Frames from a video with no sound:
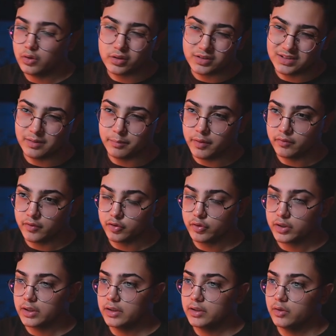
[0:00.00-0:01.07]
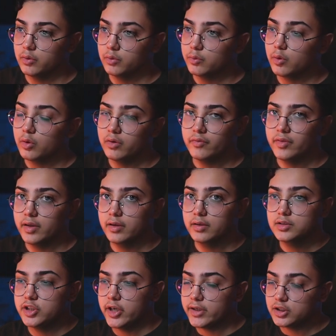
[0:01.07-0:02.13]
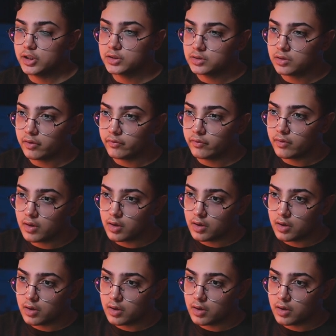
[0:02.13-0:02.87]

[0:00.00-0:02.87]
Logs is a bit of a tricky, all of the changing stuff